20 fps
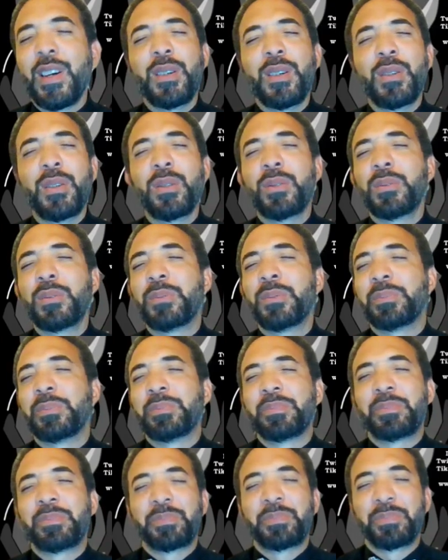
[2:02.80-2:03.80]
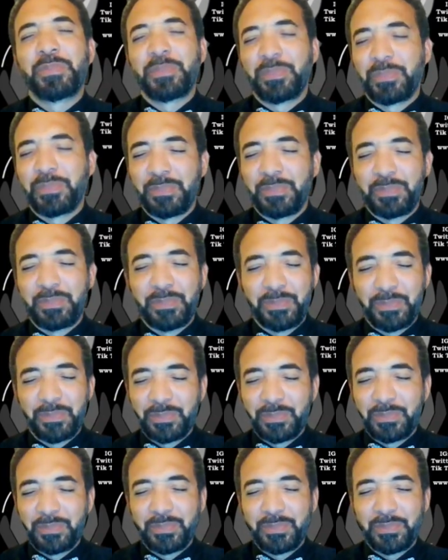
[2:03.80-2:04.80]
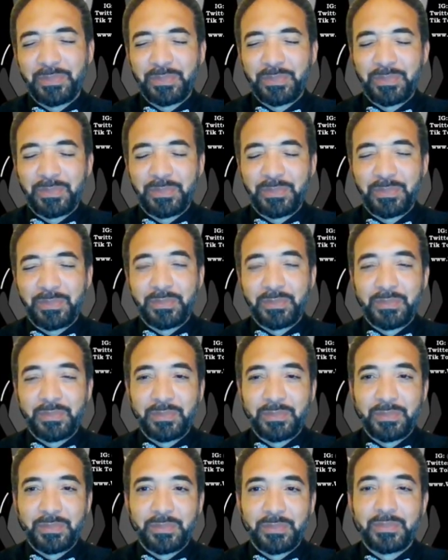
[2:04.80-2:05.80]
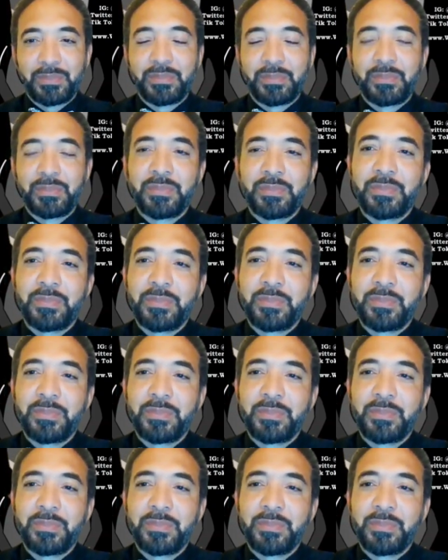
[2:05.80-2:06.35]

This person isn't speaking.